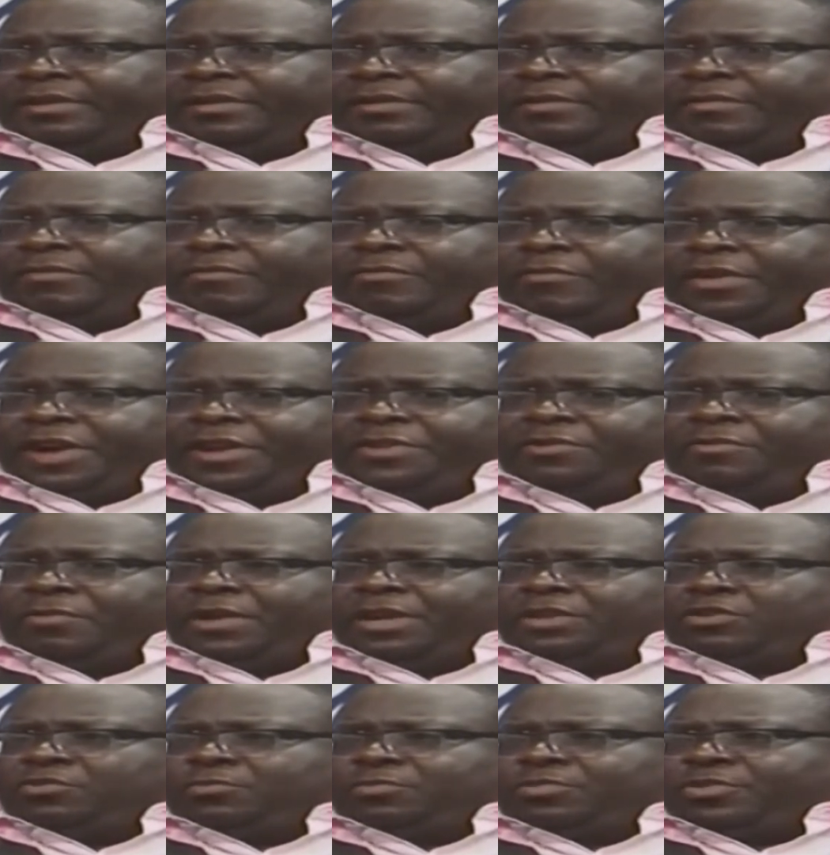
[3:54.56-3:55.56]
When you
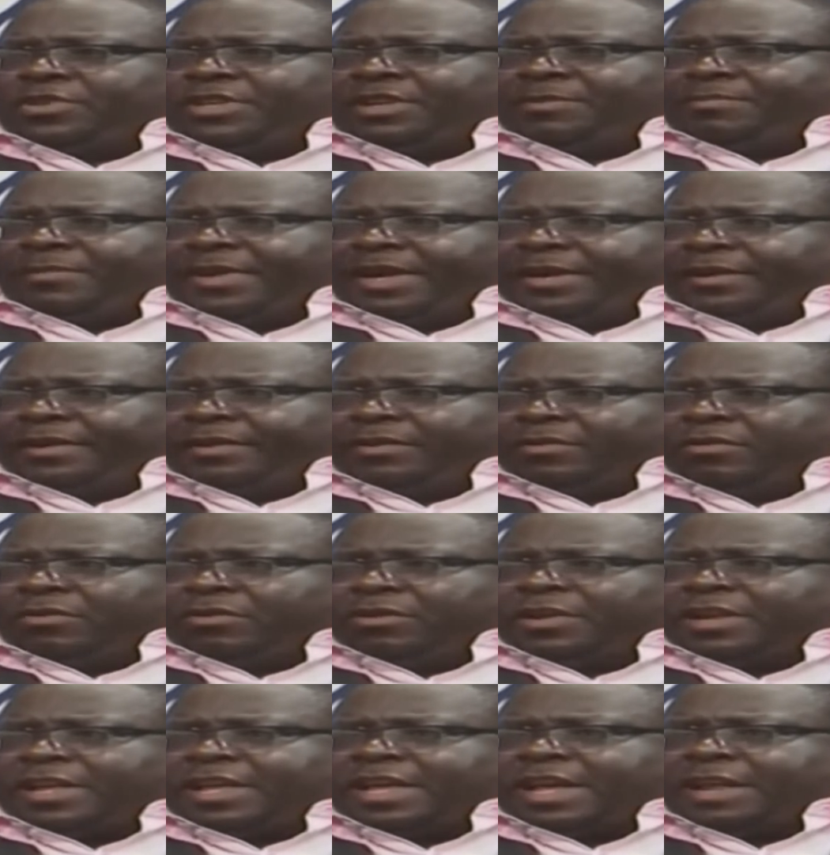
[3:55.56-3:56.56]
want to put a mine
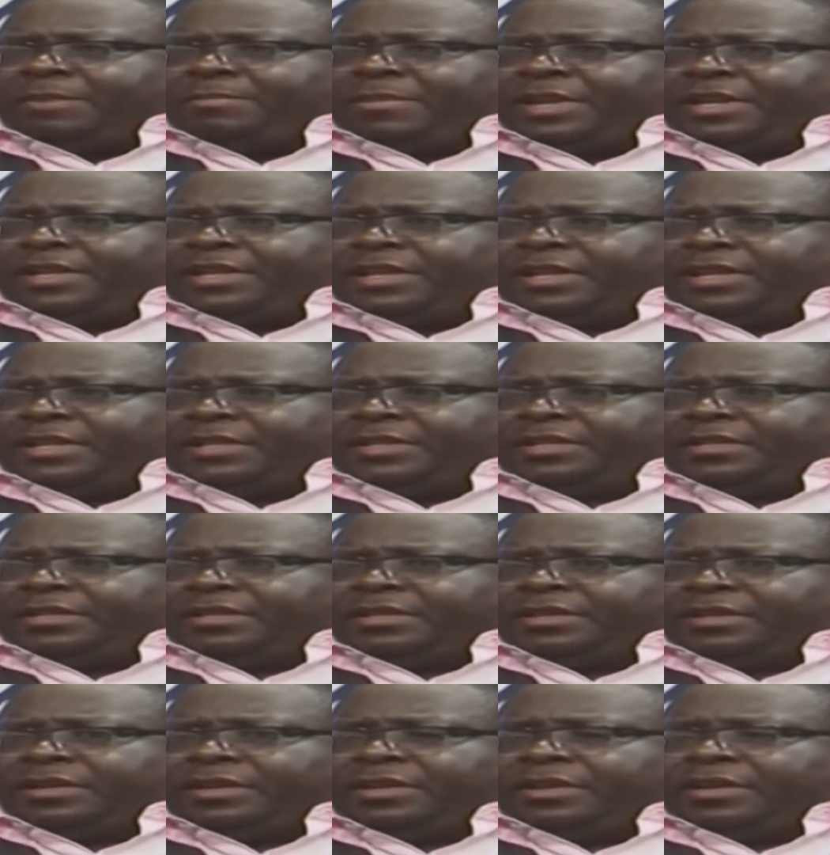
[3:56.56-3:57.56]
on care and maintenance,
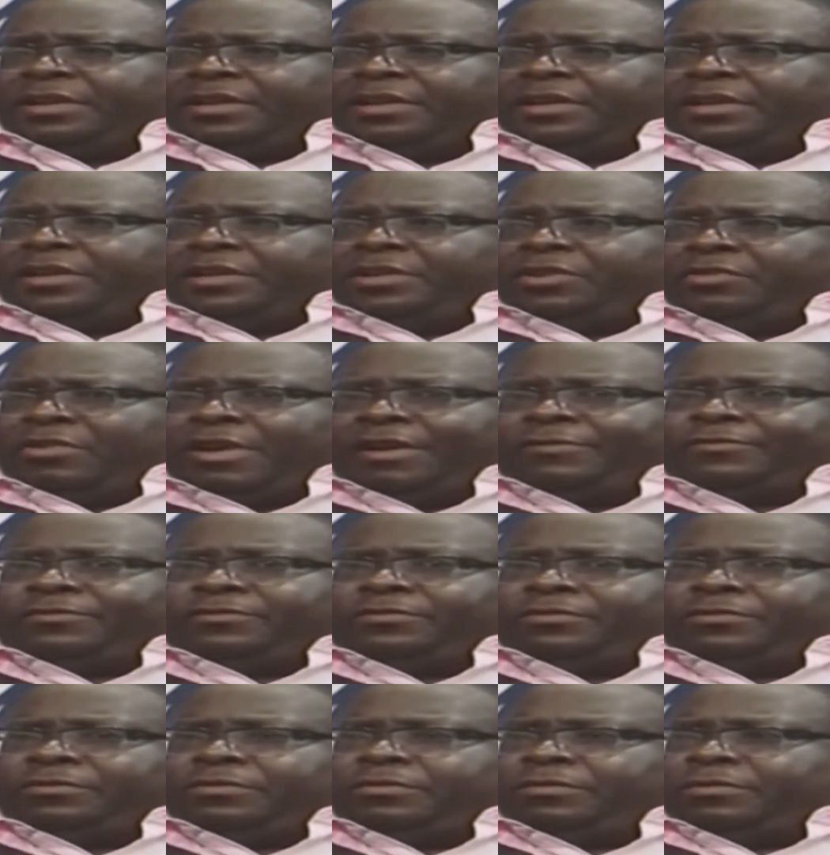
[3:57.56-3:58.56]
you have
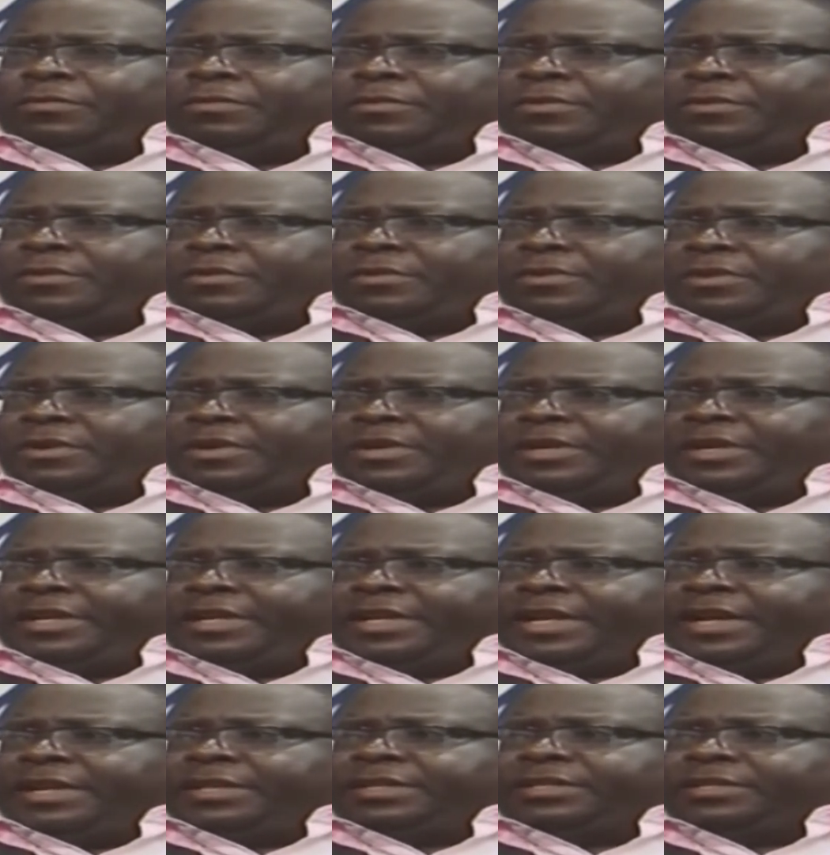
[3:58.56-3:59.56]
to
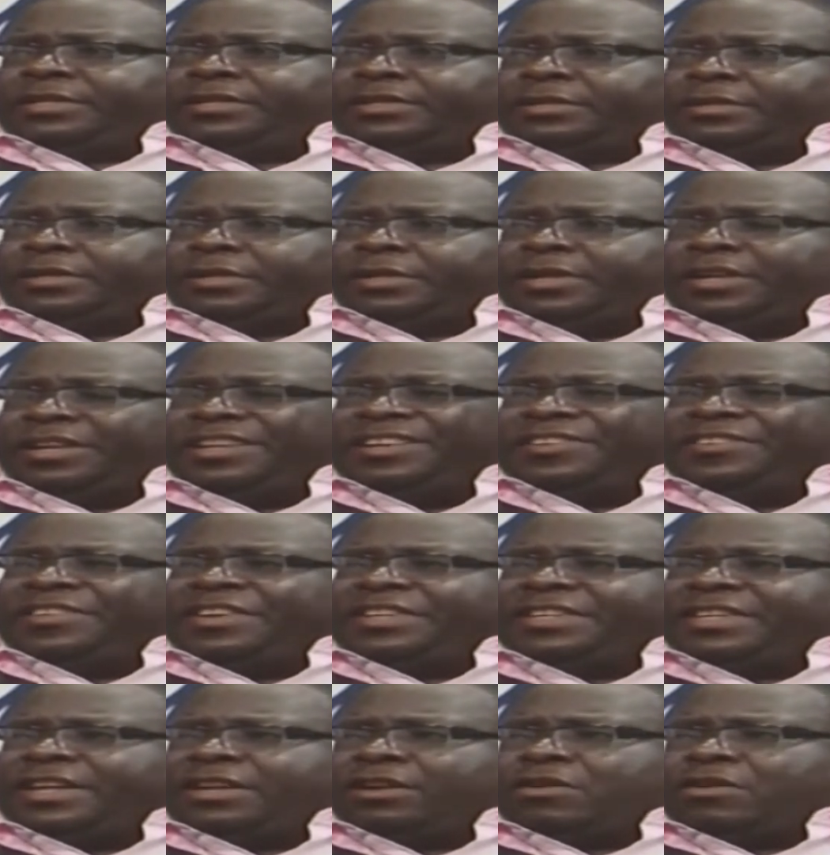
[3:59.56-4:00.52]
get written